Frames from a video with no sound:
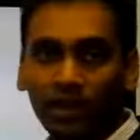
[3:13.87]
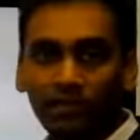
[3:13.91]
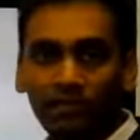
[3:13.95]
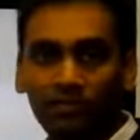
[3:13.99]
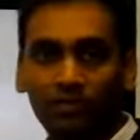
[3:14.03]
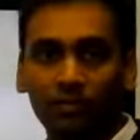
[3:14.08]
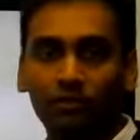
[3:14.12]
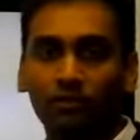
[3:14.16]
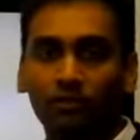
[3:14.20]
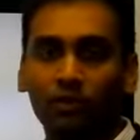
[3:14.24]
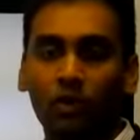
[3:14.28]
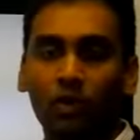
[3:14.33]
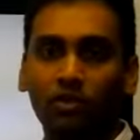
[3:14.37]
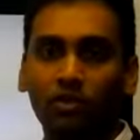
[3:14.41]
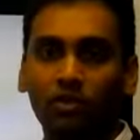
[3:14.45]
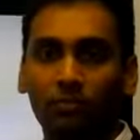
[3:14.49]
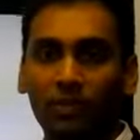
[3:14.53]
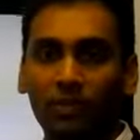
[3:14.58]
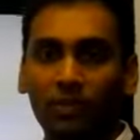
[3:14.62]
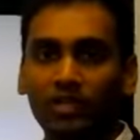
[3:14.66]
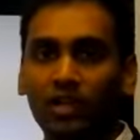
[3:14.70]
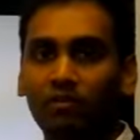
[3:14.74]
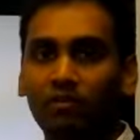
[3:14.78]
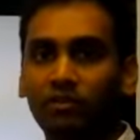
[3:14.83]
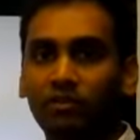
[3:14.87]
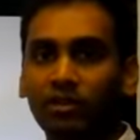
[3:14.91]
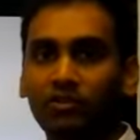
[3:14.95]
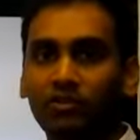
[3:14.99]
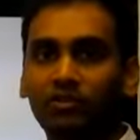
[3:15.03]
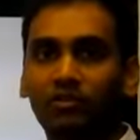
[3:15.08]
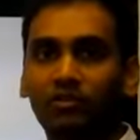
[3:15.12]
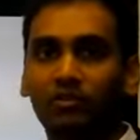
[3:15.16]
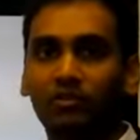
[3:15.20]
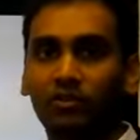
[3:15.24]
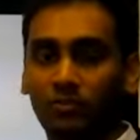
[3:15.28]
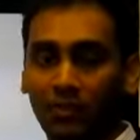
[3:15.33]
go to speed governors.
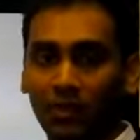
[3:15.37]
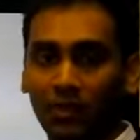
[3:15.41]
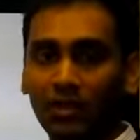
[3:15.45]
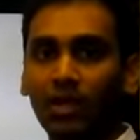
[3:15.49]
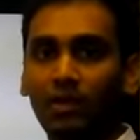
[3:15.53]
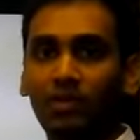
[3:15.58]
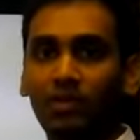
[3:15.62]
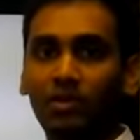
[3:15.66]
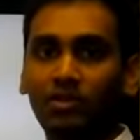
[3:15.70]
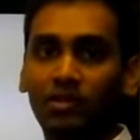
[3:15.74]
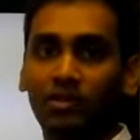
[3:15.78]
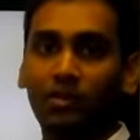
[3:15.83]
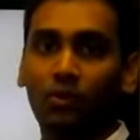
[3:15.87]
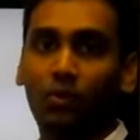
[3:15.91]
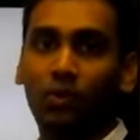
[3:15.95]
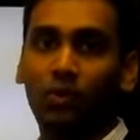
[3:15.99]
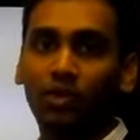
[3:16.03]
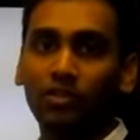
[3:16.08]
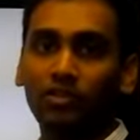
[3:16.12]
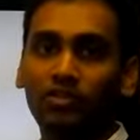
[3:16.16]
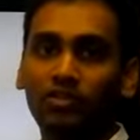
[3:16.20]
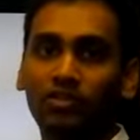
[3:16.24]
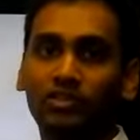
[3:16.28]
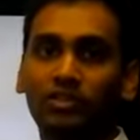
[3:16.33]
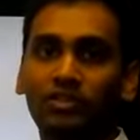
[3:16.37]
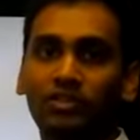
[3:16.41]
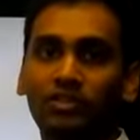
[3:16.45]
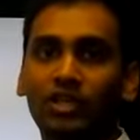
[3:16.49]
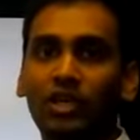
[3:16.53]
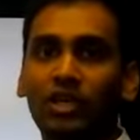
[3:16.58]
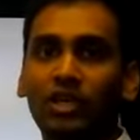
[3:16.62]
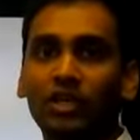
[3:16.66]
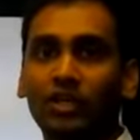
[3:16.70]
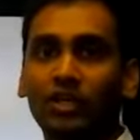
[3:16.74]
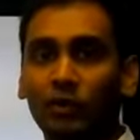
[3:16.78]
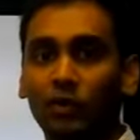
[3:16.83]
Speed governors are the ones
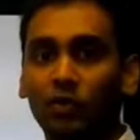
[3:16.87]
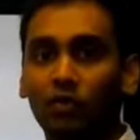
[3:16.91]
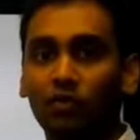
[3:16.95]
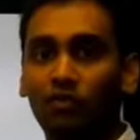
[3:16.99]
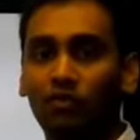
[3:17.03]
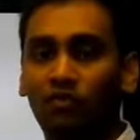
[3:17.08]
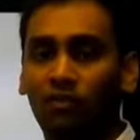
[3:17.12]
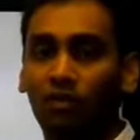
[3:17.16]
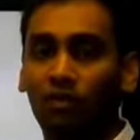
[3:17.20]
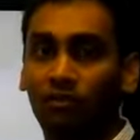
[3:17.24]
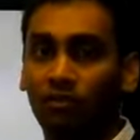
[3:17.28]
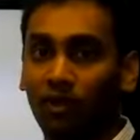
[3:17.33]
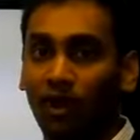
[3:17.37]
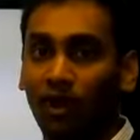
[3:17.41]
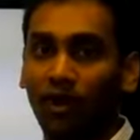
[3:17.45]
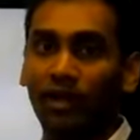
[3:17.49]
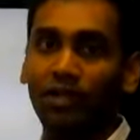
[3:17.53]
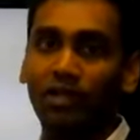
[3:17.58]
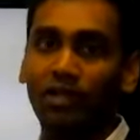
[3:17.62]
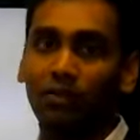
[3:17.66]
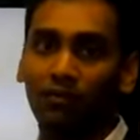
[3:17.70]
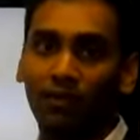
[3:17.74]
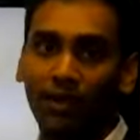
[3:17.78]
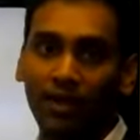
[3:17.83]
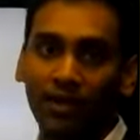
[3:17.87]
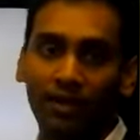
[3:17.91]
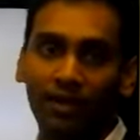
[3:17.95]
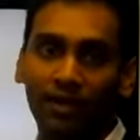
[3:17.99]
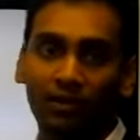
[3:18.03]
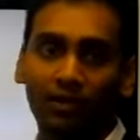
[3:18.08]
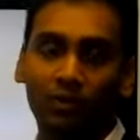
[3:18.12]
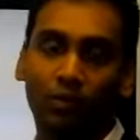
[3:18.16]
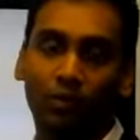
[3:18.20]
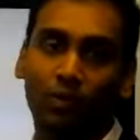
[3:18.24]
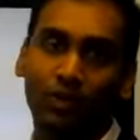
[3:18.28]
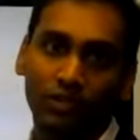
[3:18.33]
you find in your
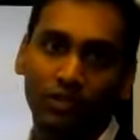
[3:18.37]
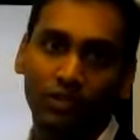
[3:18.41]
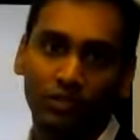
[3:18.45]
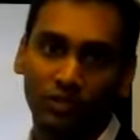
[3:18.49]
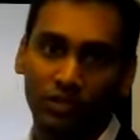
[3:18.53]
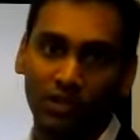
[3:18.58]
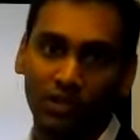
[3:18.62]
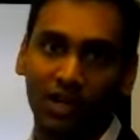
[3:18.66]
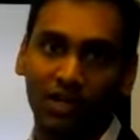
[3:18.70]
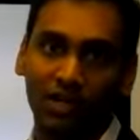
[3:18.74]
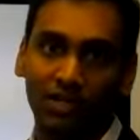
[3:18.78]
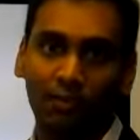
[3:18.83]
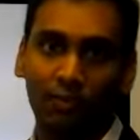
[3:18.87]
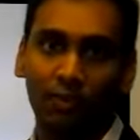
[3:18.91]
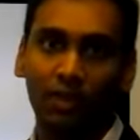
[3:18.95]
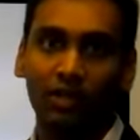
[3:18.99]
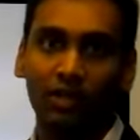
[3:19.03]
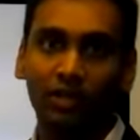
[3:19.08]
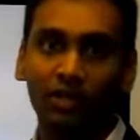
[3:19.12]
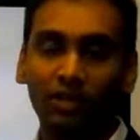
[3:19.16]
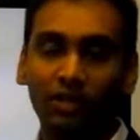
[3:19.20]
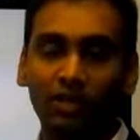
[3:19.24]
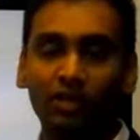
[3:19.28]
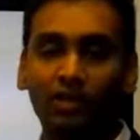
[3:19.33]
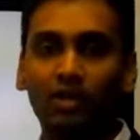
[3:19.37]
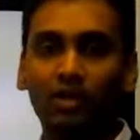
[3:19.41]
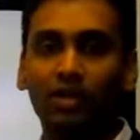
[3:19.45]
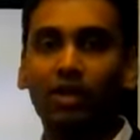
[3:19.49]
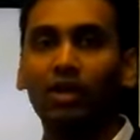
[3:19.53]
vehicle once you start the vehicle.